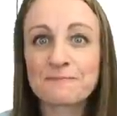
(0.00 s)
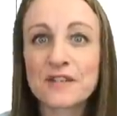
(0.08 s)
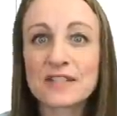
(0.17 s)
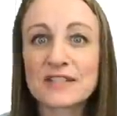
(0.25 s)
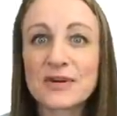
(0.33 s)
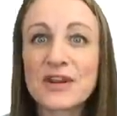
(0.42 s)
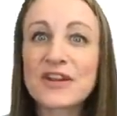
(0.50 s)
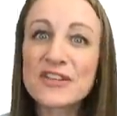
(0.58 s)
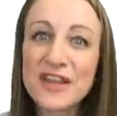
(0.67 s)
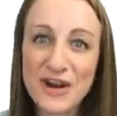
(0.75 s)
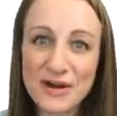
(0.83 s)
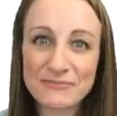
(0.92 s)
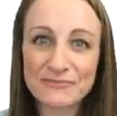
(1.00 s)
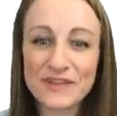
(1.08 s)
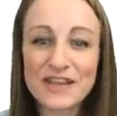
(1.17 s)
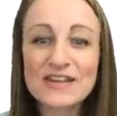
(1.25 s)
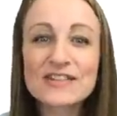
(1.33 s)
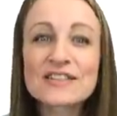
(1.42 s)
So here they are.
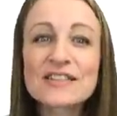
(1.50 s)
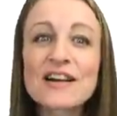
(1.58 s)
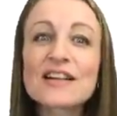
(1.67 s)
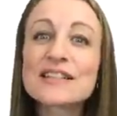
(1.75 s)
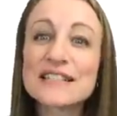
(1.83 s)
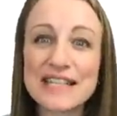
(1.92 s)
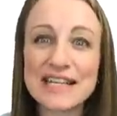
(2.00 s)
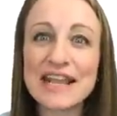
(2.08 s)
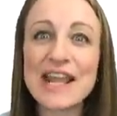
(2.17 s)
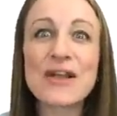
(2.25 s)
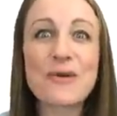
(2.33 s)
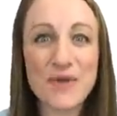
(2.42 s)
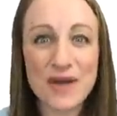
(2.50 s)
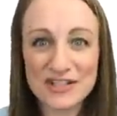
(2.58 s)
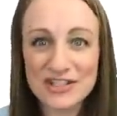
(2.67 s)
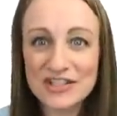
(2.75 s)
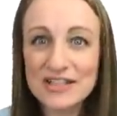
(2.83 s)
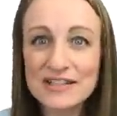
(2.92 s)
Here's our DNA
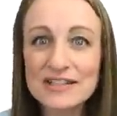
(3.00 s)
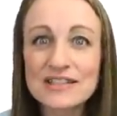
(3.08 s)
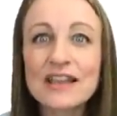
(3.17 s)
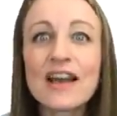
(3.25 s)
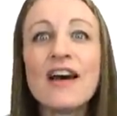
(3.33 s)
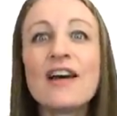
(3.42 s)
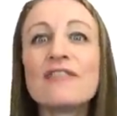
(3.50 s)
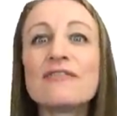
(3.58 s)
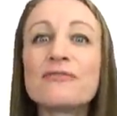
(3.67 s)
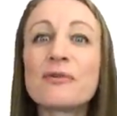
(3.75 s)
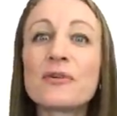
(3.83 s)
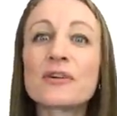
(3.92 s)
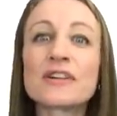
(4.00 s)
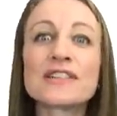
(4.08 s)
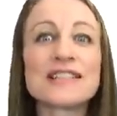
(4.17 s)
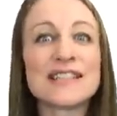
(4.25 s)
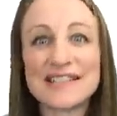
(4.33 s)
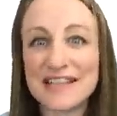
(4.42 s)
questions for
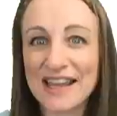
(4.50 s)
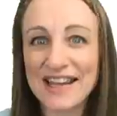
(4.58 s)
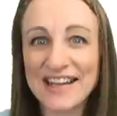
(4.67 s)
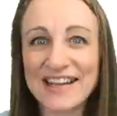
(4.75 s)
today.